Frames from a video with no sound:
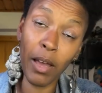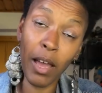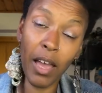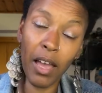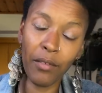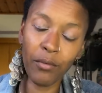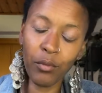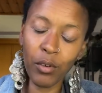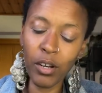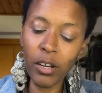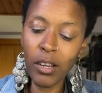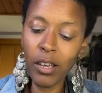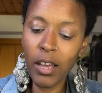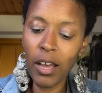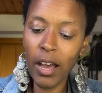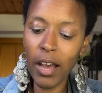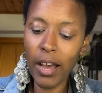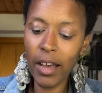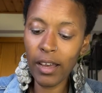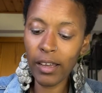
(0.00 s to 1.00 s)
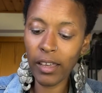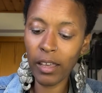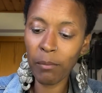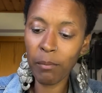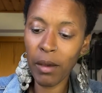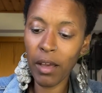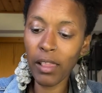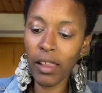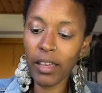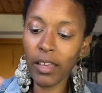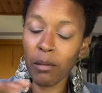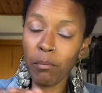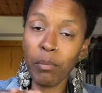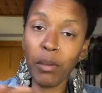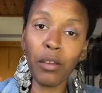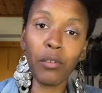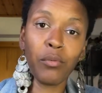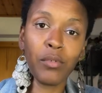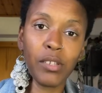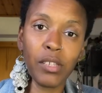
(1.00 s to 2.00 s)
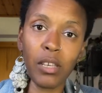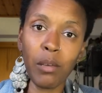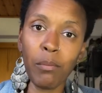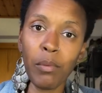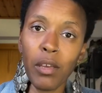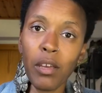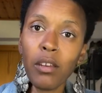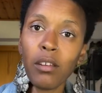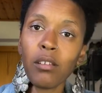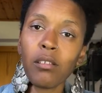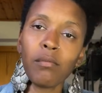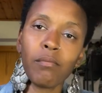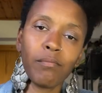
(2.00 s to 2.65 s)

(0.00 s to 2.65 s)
I have one. I can buy like a big recipient,